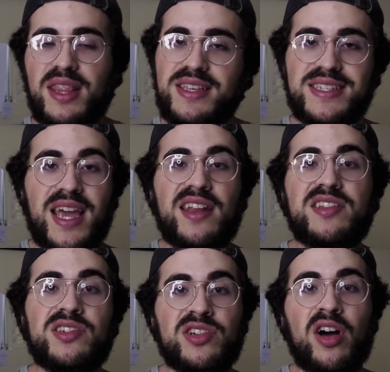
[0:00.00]
This is going to
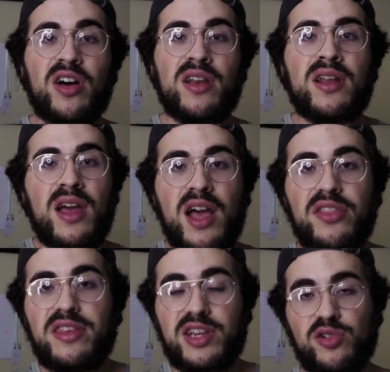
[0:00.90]
touch on
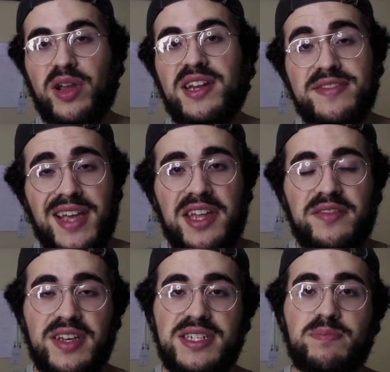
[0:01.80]
the creative side of
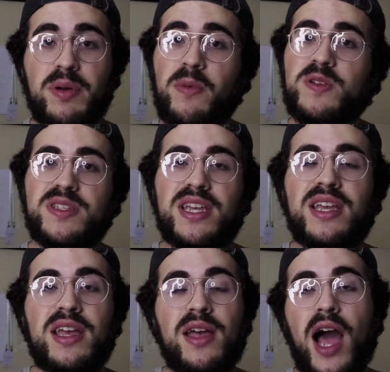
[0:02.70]
it, but mostly
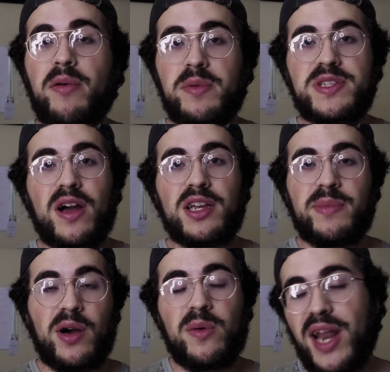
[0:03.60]
I'm going to be talking
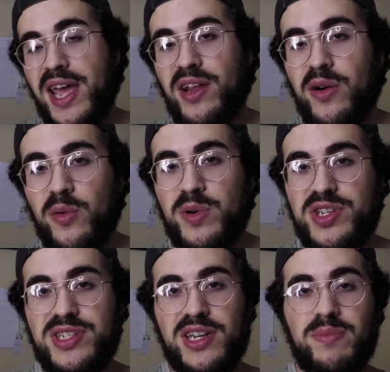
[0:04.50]
about what I know, which
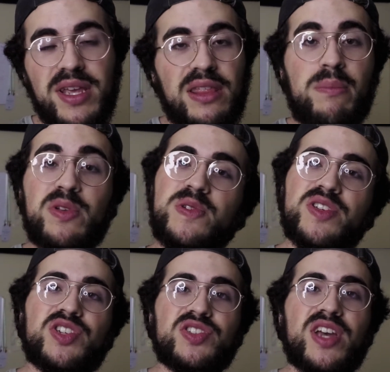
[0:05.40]
is going to be the
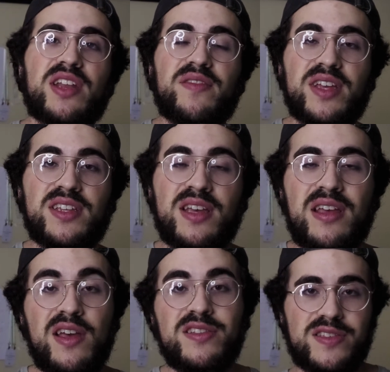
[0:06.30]
musician side of it.
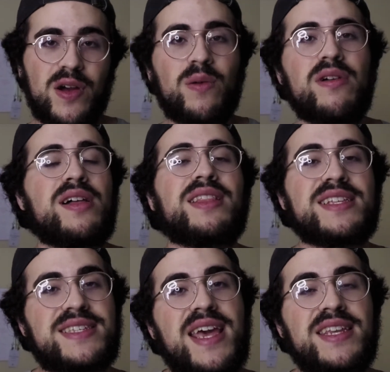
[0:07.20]
So
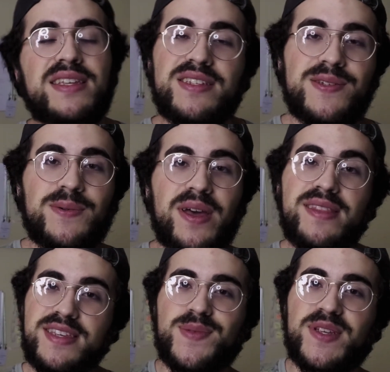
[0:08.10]
let's get into
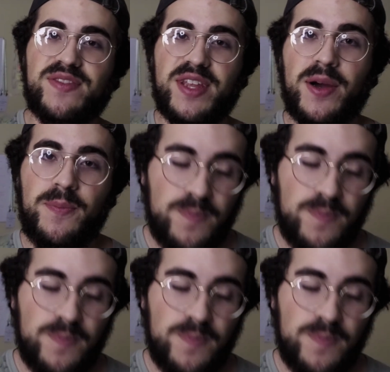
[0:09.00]
this week's video.